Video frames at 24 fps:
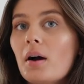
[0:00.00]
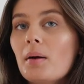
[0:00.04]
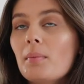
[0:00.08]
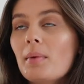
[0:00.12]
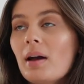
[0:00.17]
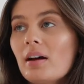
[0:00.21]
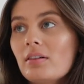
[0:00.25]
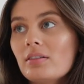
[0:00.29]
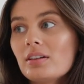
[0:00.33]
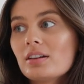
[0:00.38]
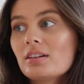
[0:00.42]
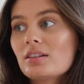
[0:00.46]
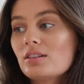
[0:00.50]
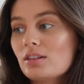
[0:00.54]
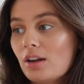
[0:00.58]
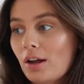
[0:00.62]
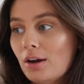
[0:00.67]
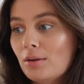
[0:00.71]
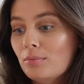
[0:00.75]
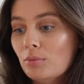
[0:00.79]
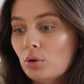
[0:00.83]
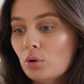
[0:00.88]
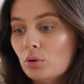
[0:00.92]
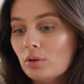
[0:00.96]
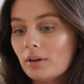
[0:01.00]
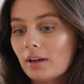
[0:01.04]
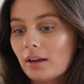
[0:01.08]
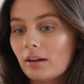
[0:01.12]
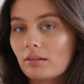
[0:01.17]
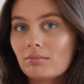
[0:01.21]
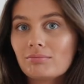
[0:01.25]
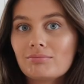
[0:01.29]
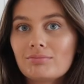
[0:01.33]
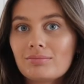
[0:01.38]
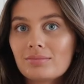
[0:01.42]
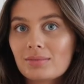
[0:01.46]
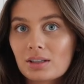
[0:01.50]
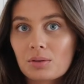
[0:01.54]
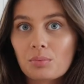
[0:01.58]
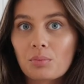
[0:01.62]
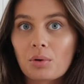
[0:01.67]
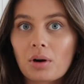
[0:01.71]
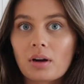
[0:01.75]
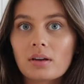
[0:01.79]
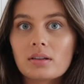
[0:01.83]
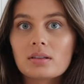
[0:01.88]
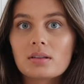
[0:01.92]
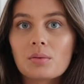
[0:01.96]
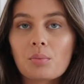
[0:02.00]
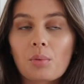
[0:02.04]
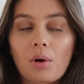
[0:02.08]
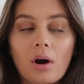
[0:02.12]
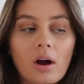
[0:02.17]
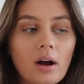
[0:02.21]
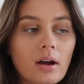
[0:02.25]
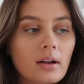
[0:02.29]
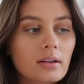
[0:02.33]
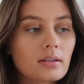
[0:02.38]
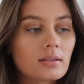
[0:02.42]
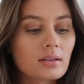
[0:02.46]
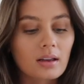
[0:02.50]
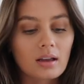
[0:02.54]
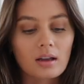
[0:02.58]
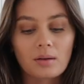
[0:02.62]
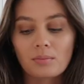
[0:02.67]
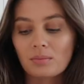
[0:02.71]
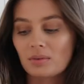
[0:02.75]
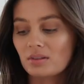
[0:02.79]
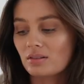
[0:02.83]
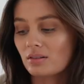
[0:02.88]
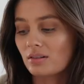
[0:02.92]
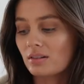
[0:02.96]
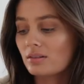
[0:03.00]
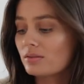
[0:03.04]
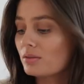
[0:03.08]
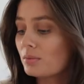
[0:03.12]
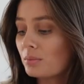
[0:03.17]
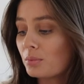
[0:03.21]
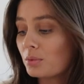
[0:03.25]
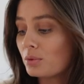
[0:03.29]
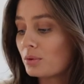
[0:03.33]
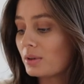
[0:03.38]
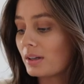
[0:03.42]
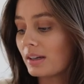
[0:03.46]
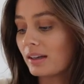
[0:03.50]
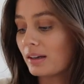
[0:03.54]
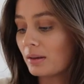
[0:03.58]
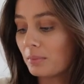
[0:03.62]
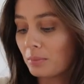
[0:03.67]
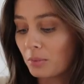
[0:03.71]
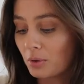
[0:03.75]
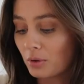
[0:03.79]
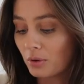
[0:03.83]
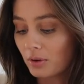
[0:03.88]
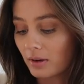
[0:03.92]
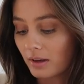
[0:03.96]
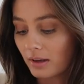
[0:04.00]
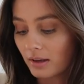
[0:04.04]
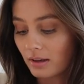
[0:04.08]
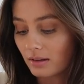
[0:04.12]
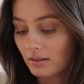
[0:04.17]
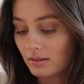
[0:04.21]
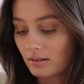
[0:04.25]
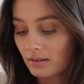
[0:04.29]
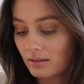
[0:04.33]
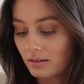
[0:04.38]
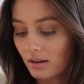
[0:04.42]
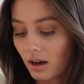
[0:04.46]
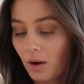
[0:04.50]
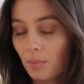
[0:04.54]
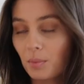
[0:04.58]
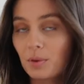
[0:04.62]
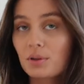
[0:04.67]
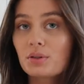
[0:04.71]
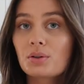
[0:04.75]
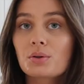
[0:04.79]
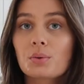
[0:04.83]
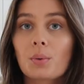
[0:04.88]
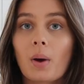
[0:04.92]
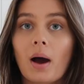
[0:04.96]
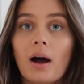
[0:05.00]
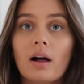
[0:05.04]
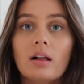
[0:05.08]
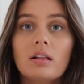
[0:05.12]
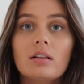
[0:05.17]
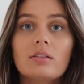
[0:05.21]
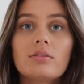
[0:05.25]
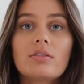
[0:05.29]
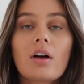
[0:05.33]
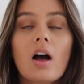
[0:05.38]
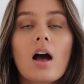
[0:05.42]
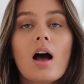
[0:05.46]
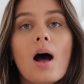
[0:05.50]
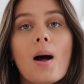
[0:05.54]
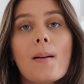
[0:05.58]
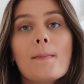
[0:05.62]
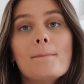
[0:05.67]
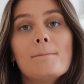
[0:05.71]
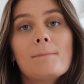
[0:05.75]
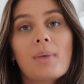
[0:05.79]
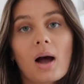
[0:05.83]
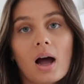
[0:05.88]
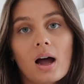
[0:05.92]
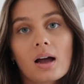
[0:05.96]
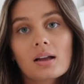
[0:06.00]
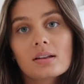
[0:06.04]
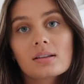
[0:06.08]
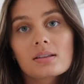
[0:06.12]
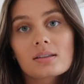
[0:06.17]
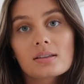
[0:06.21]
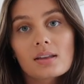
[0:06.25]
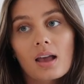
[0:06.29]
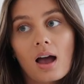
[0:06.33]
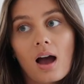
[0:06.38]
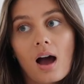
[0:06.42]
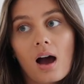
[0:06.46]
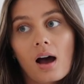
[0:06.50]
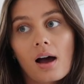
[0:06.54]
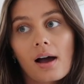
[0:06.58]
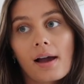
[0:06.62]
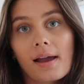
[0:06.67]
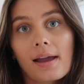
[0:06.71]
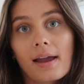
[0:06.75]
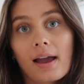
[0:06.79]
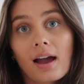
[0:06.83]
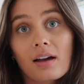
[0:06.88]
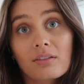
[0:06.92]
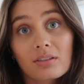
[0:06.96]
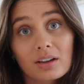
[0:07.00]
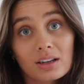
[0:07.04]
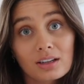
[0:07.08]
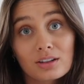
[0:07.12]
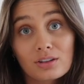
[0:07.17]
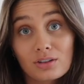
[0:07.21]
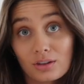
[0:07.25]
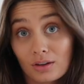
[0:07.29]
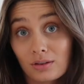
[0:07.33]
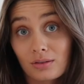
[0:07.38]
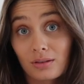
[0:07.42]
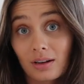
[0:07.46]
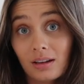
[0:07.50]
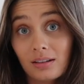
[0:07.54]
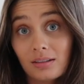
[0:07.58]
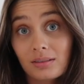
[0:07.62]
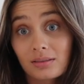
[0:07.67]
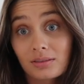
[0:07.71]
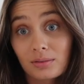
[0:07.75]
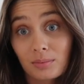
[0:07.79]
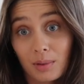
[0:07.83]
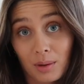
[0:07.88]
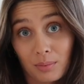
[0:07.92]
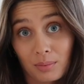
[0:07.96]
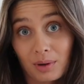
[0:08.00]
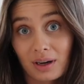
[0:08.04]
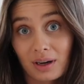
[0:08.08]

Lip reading: I'm having a slow morning, surprise, surprise. It's not even morning anymore, it's 12:30, but I have had a donut for my